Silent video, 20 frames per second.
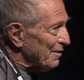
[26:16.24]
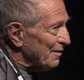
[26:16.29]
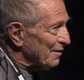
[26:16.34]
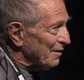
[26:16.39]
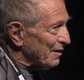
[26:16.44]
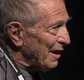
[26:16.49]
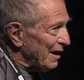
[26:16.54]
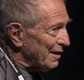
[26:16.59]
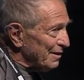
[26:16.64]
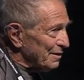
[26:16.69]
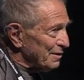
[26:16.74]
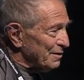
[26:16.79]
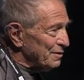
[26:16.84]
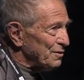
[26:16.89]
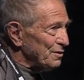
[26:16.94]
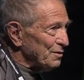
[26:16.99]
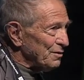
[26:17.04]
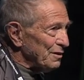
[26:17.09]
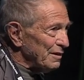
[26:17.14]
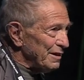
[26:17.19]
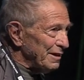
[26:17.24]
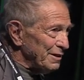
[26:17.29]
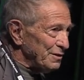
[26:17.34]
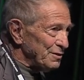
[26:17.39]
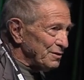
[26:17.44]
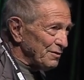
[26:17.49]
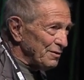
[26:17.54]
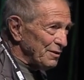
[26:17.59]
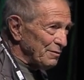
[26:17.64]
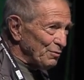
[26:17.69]
catered to the needs
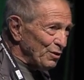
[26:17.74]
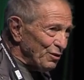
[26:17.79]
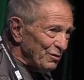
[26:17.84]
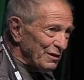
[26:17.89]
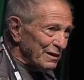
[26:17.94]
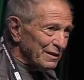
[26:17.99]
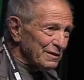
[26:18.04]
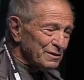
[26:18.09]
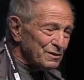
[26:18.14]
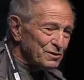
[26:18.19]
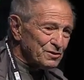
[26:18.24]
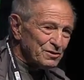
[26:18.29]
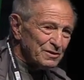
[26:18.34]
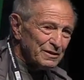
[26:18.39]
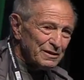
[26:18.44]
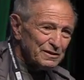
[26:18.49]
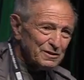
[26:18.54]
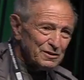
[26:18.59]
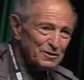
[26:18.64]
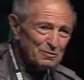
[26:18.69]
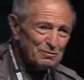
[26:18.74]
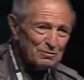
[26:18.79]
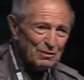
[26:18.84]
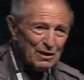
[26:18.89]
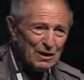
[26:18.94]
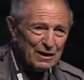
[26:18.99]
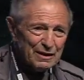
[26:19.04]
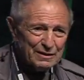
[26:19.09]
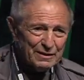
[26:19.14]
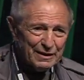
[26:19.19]
of the movie industry and
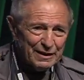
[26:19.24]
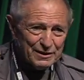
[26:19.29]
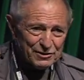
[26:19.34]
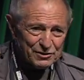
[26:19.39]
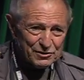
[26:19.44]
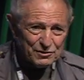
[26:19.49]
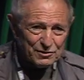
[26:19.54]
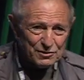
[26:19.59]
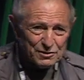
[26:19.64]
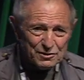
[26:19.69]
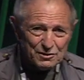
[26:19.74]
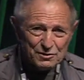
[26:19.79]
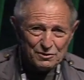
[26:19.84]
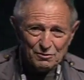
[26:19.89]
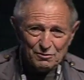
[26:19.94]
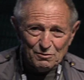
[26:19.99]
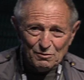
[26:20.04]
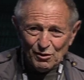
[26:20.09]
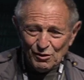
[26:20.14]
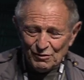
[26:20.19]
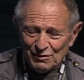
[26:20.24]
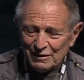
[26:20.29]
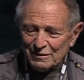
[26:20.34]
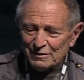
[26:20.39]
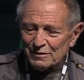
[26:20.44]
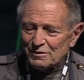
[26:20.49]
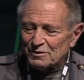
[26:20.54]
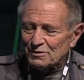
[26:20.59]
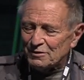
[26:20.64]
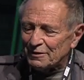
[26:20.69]
supplied extras to the movie
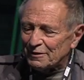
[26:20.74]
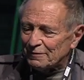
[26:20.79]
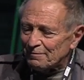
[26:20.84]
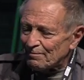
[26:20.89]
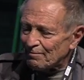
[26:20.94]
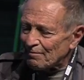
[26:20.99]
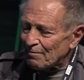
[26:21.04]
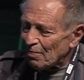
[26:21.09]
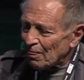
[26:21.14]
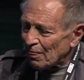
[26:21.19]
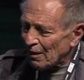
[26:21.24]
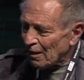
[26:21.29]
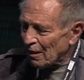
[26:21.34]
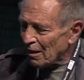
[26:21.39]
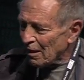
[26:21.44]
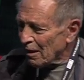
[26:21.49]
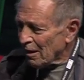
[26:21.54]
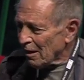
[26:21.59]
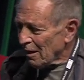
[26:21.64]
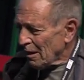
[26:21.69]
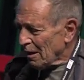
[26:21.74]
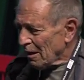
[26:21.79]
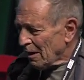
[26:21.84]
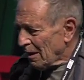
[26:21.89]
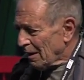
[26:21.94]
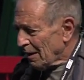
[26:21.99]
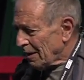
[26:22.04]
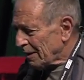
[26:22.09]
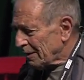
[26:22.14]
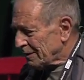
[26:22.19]
industry.
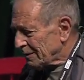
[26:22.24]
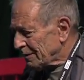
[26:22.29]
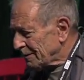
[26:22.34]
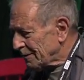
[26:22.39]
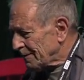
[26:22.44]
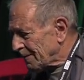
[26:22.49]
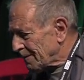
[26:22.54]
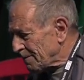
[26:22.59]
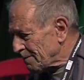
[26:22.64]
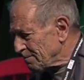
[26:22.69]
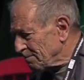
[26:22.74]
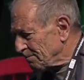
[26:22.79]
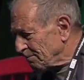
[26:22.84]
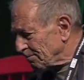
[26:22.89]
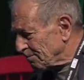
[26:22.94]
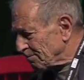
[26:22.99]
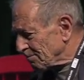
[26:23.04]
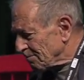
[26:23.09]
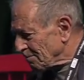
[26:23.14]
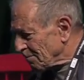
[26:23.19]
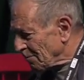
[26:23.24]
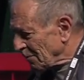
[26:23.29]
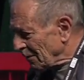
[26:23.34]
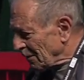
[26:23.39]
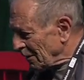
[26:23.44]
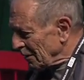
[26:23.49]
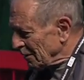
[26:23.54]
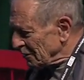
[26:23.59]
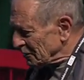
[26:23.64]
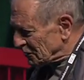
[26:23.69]
And
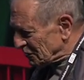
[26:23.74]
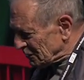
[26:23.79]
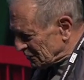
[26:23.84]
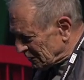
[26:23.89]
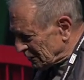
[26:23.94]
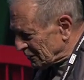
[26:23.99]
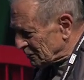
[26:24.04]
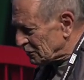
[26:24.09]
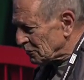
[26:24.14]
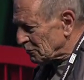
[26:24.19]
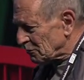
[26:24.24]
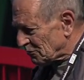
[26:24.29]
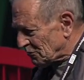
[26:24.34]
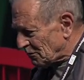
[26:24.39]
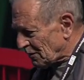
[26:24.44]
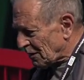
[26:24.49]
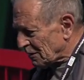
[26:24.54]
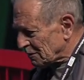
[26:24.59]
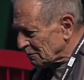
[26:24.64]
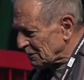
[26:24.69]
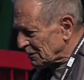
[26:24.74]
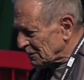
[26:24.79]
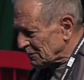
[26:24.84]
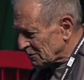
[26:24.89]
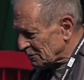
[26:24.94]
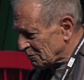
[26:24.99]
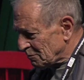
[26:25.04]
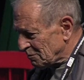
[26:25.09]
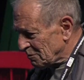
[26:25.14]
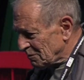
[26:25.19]
she said she would find me
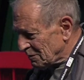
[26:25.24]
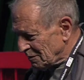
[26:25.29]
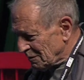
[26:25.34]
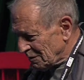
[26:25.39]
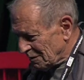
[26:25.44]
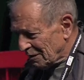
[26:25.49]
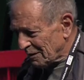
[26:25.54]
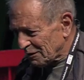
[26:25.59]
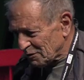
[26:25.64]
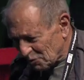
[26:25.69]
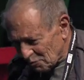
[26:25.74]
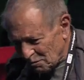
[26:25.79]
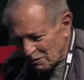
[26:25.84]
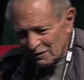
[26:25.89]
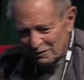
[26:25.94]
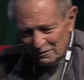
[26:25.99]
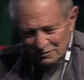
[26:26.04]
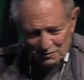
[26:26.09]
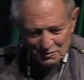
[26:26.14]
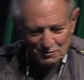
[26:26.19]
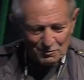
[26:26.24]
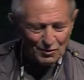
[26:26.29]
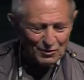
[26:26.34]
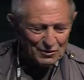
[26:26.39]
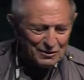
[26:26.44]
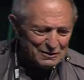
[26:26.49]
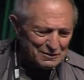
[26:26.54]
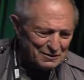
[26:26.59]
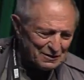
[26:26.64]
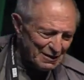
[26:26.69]
some experienced
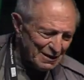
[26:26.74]
bodies.